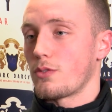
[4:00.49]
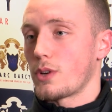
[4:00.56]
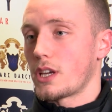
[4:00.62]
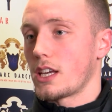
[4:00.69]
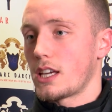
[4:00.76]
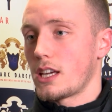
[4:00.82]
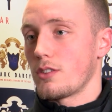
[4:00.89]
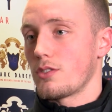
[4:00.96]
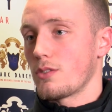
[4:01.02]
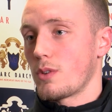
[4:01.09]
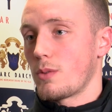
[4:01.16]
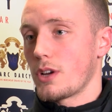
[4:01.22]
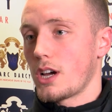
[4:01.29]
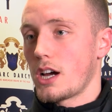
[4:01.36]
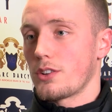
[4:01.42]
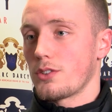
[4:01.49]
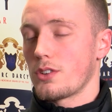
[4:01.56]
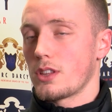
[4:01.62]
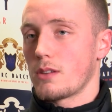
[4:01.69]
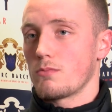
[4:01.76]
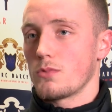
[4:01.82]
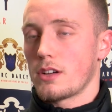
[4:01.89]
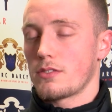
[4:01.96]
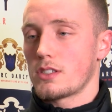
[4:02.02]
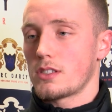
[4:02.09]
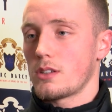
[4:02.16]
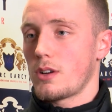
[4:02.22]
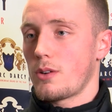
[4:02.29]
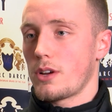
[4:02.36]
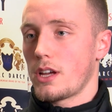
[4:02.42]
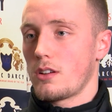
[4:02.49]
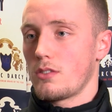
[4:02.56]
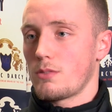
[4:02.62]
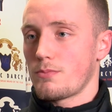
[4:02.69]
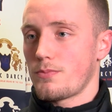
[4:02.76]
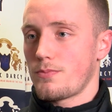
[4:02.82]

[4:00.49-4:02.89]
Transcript: if we can keep doing what we are doing, then we'll have to see where we end up.